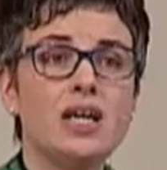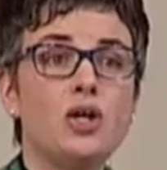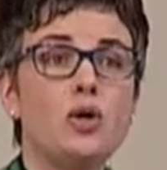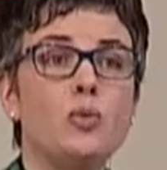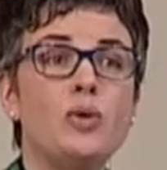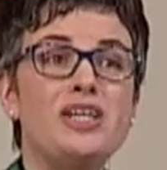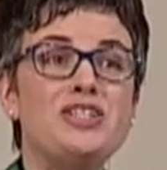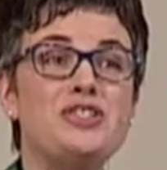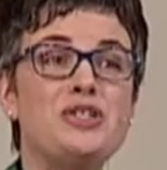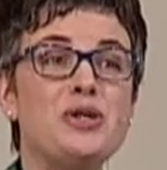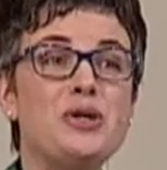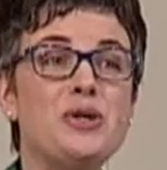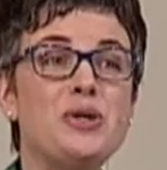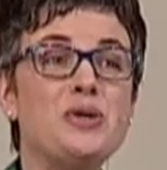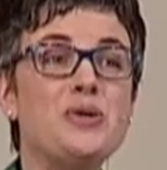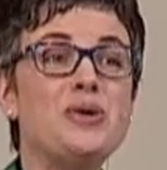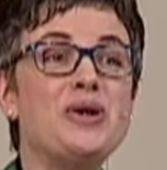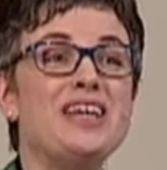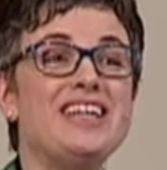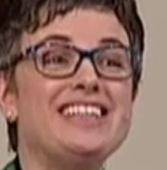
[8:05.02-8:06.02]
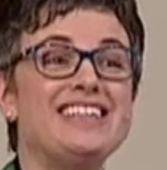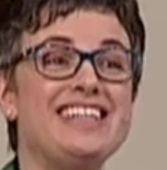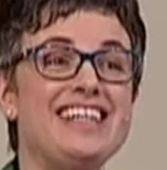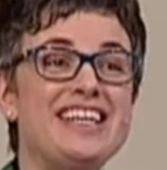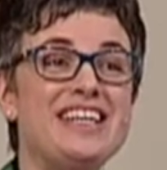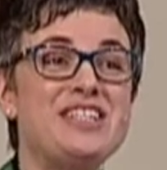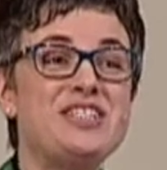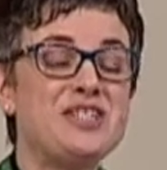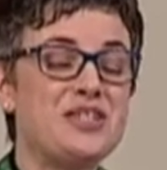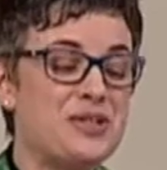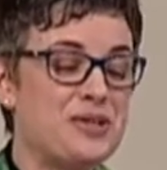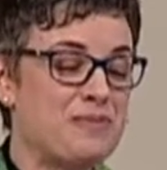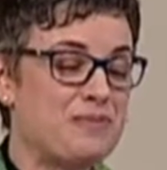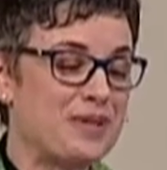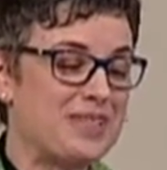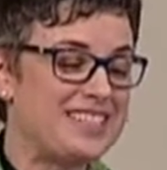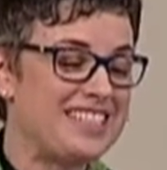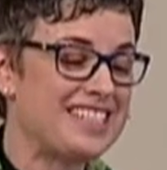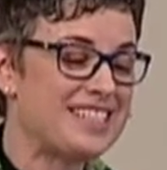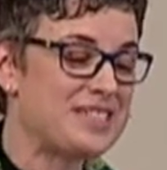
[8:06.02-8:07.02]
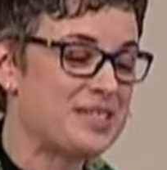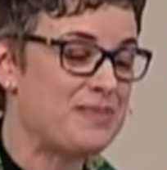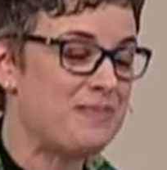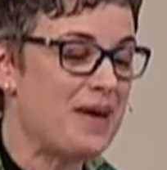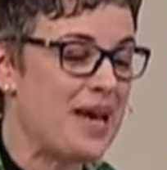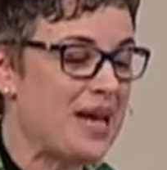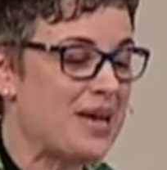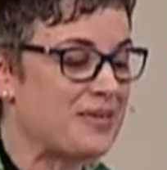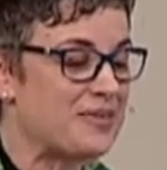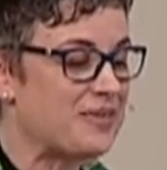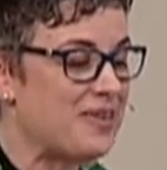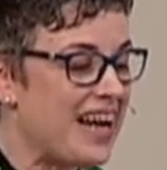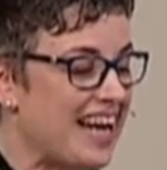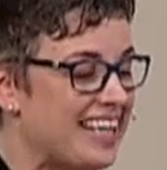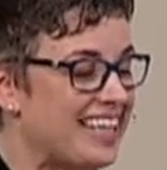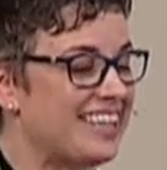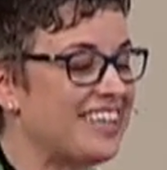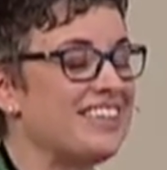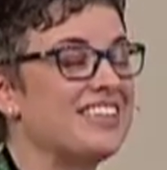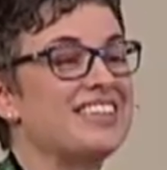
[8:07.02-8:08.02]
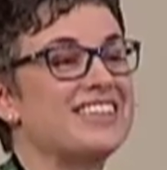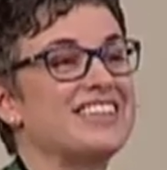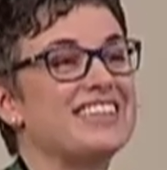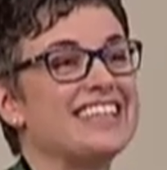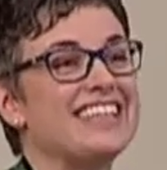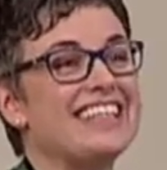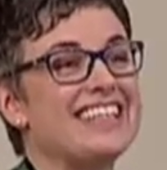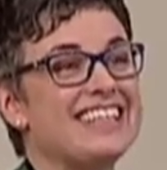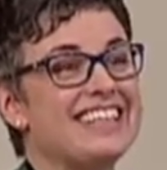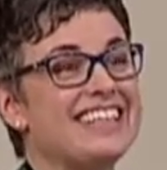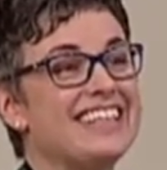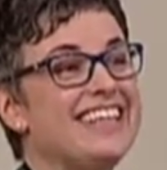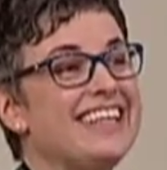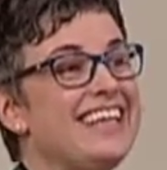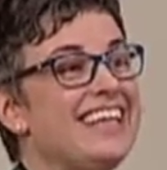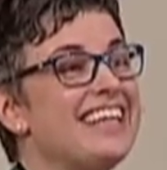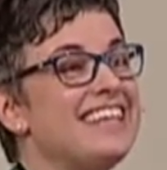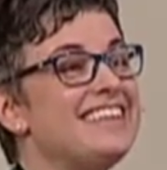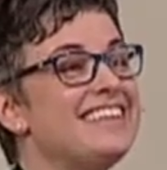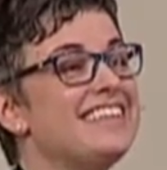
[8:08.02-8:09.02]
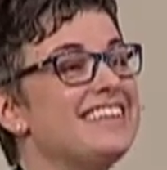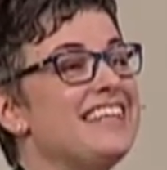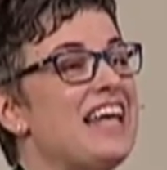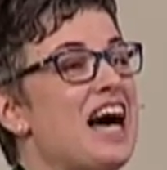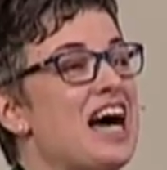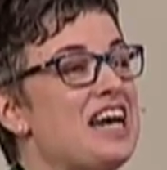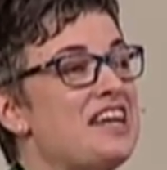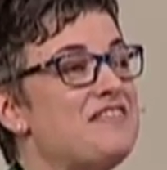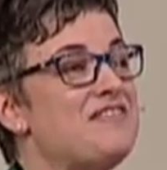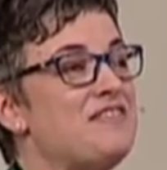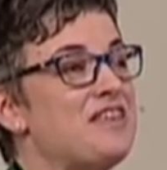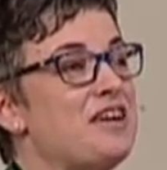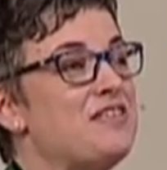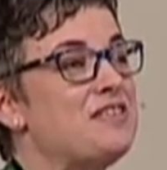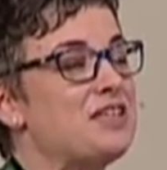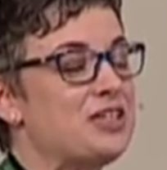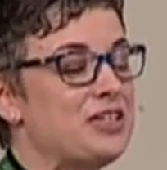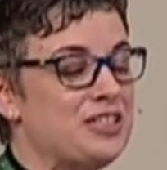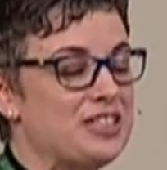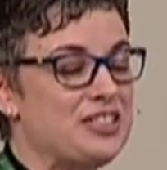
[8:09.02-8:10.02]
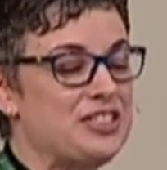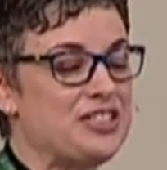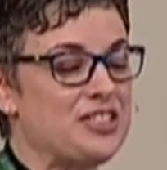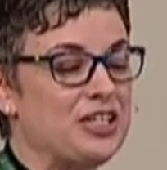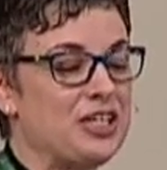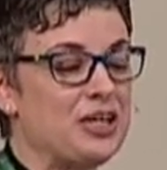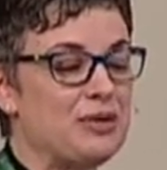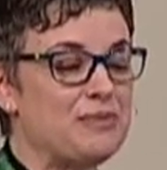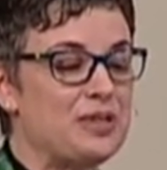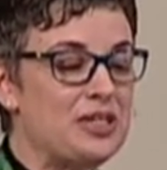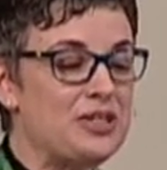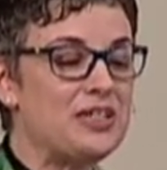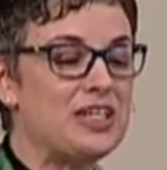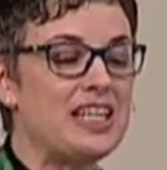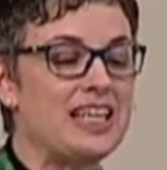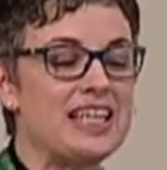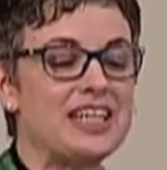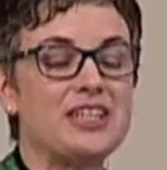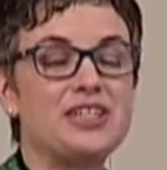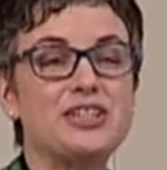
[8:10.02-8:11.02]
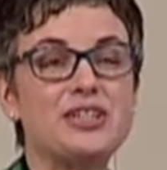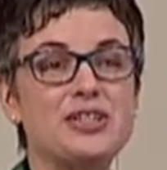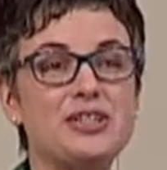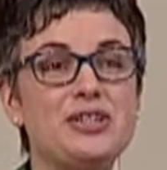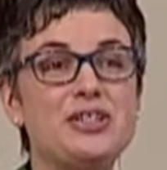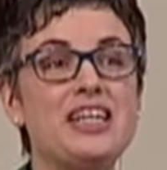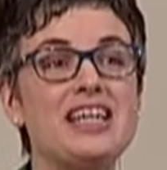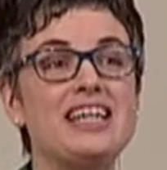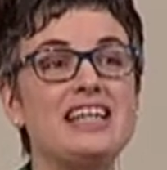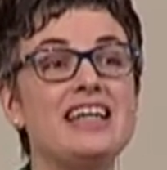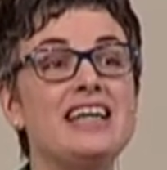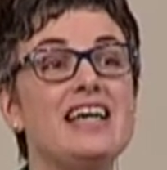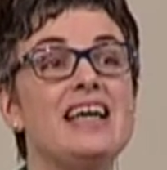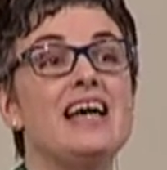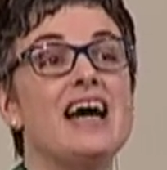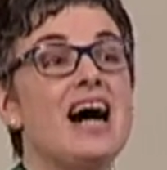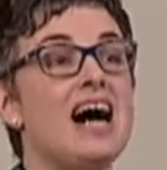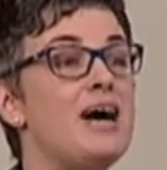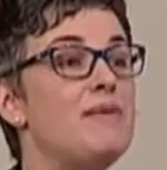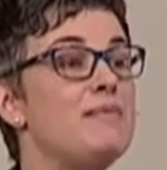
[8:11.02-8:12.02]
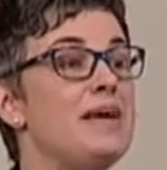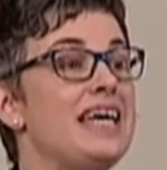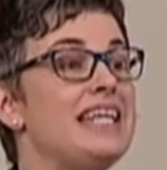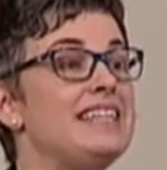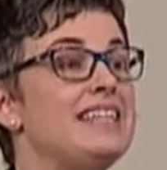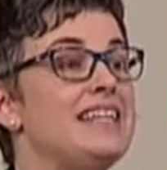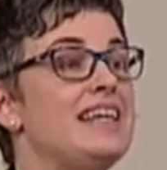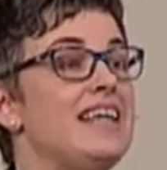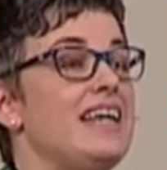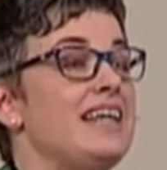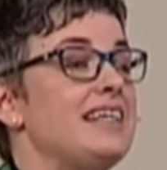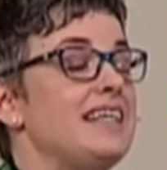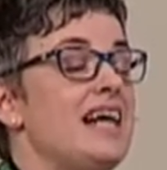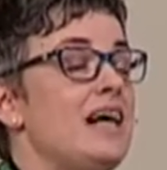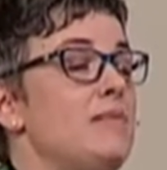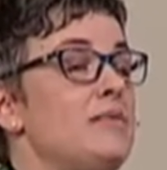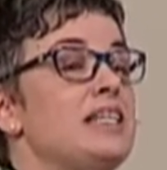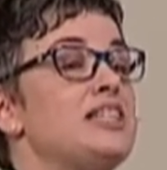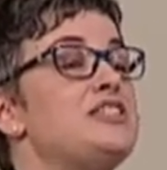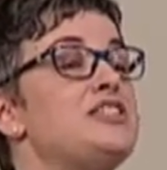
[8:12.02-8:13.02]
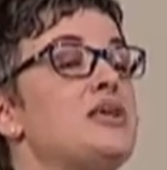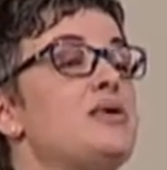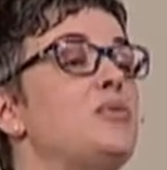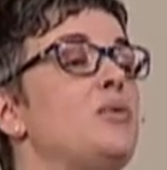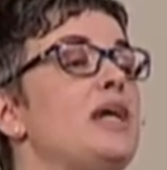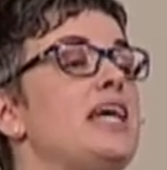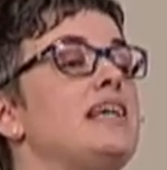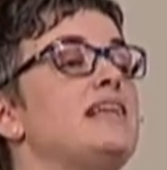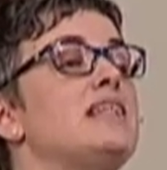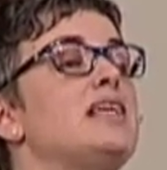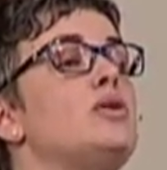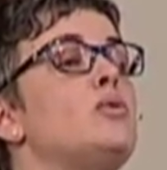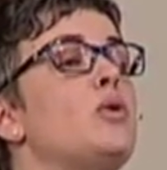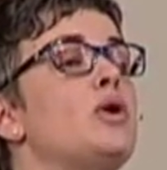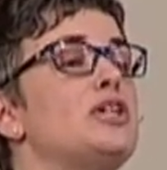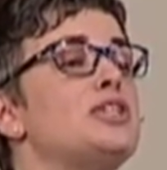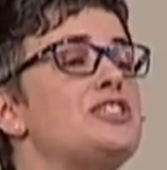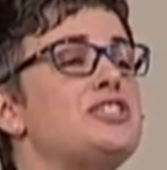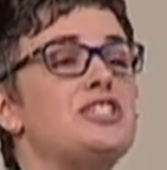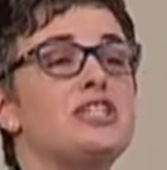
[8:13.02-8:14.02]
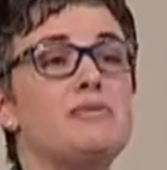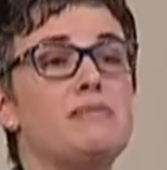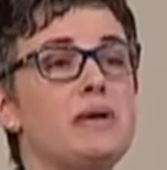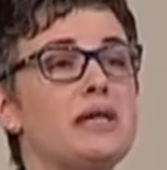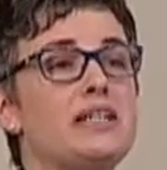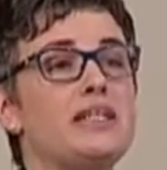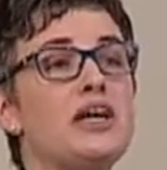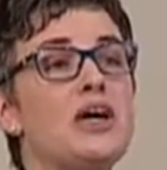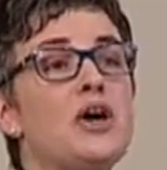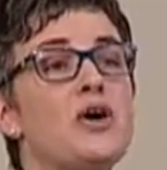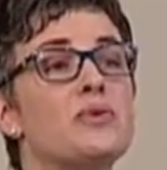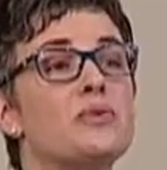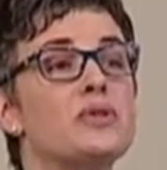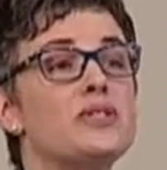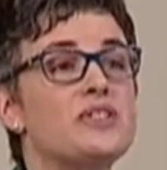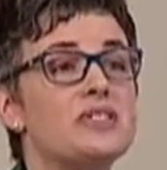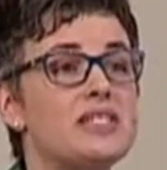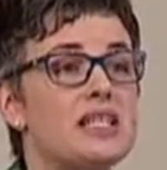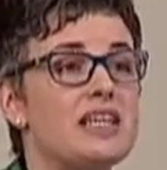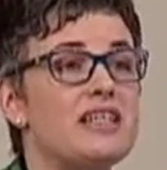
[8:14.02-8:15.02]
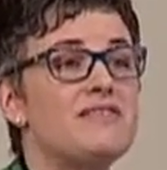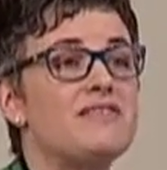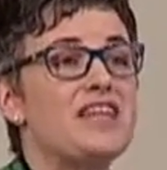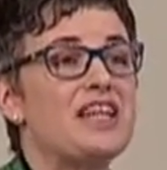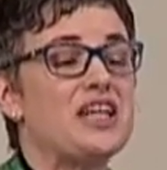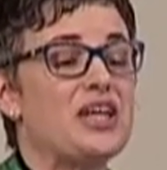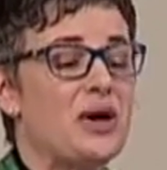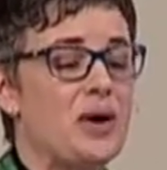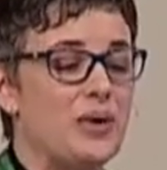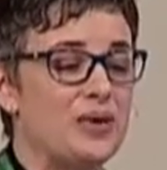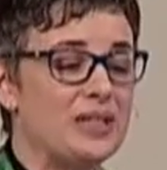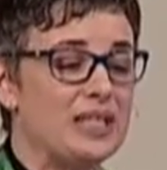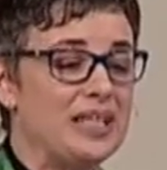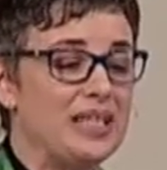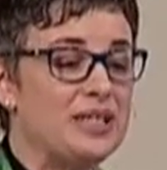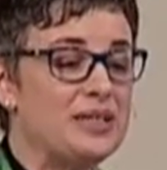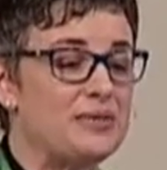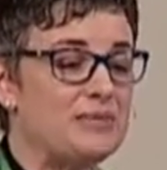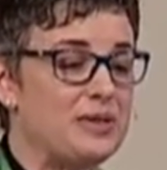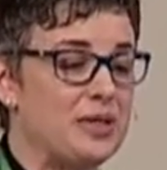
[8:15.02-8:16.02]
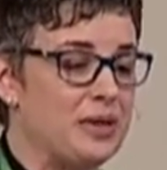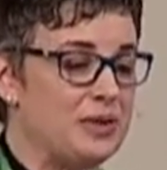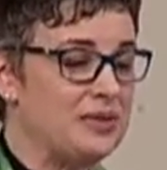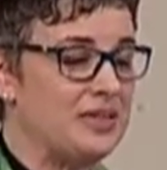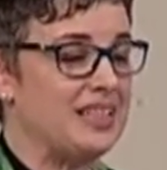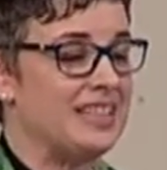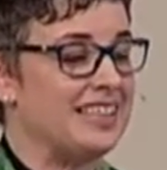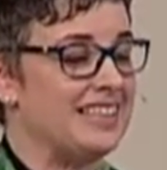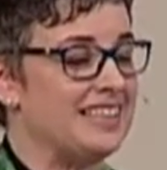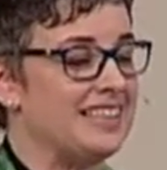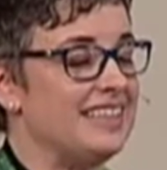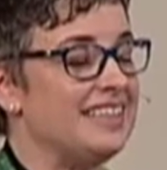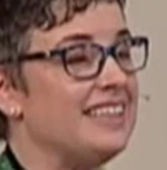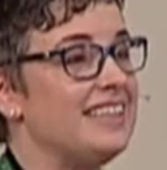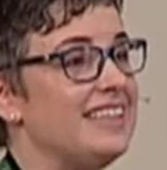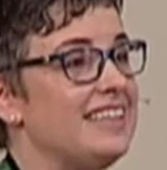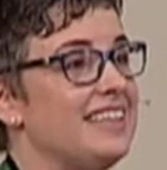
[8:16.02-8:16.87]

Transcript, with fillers: We do need to participate regularly in the life of a Christian community, including in coming to weekly worship and receiving Holy Communion.